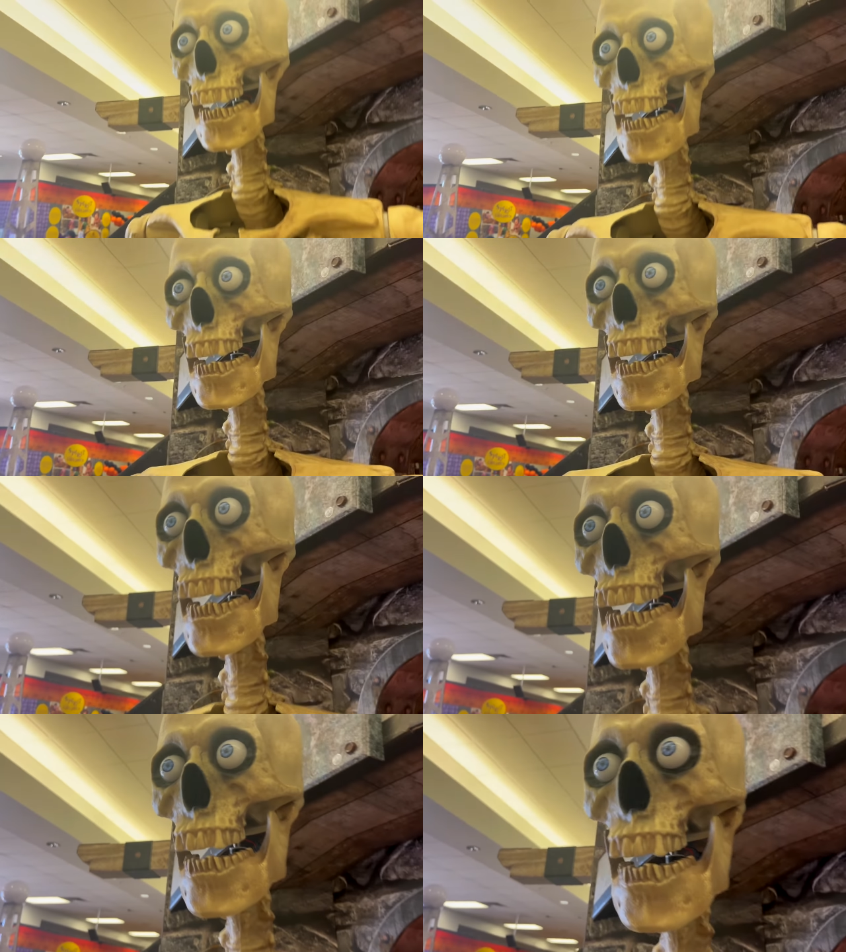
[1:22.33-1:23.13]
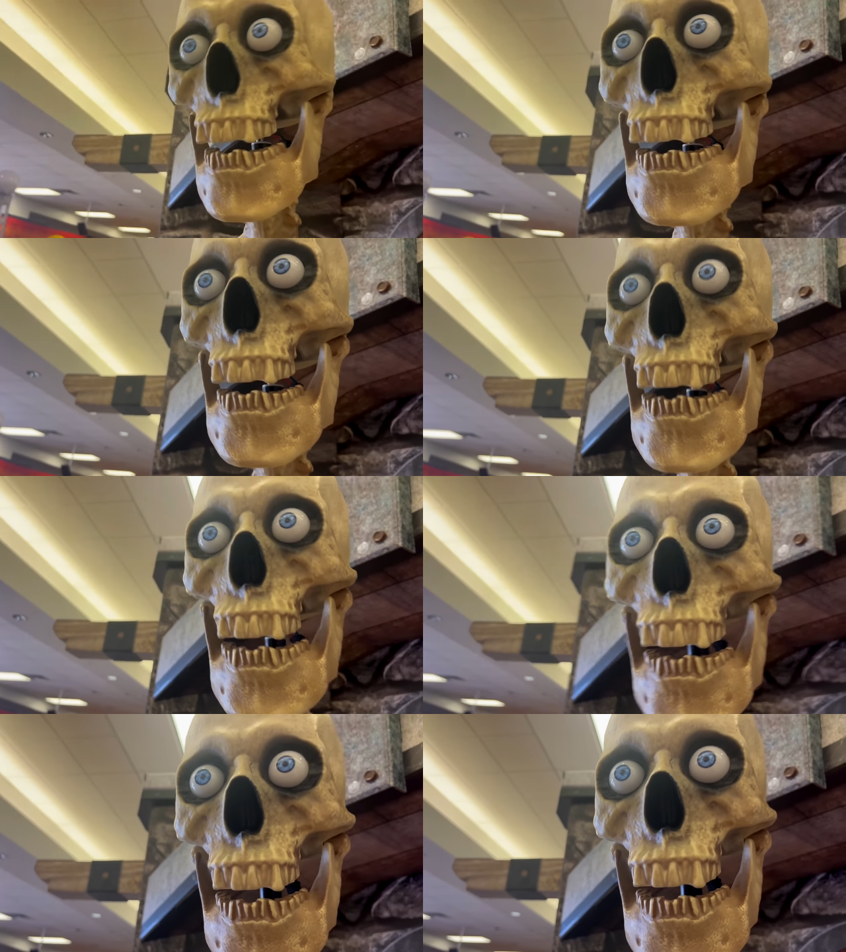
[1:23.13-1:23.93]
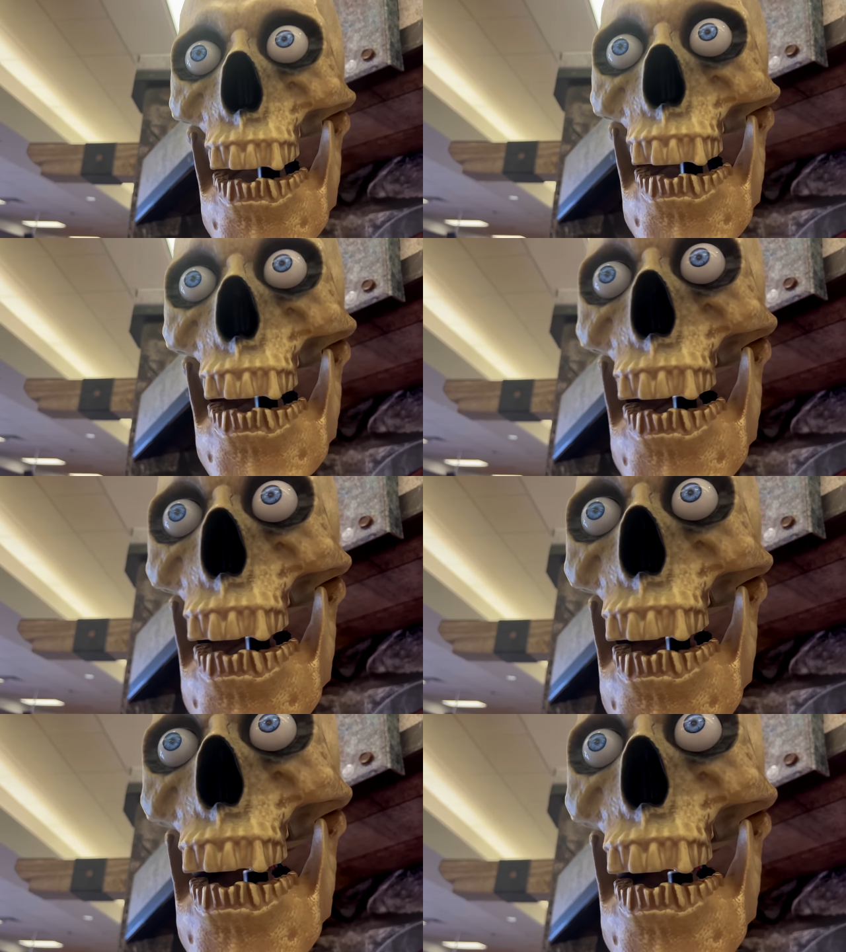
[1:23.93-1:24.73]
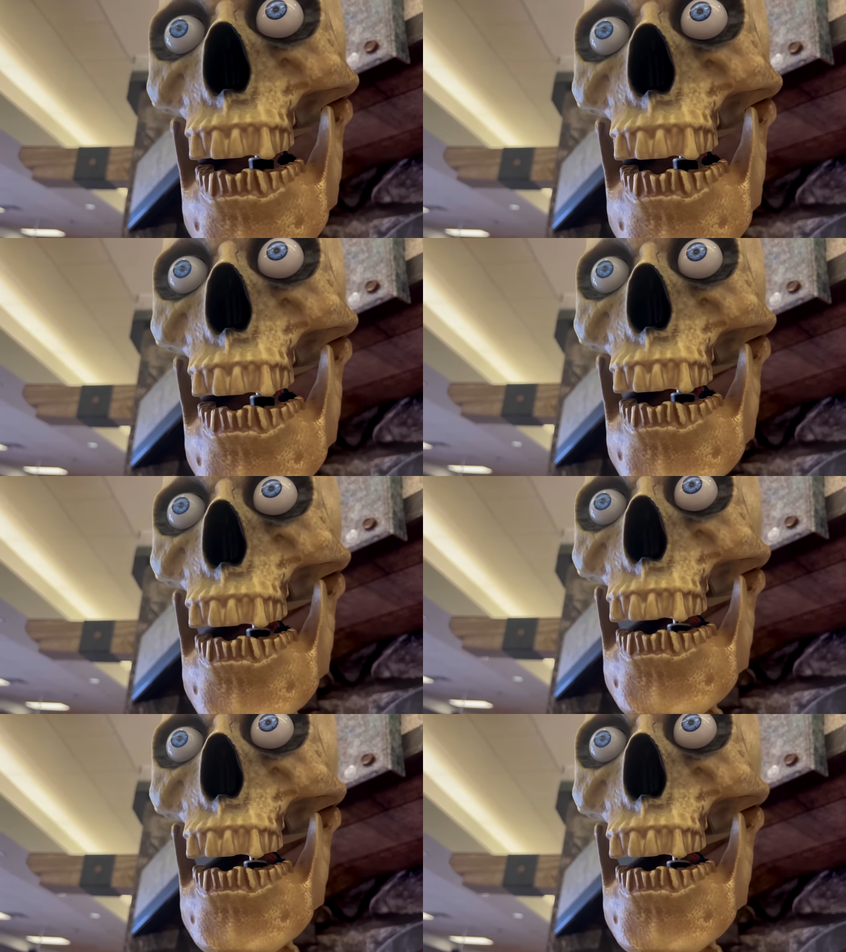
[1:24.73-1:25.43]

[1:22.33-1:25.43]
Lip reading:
(no speaker visible)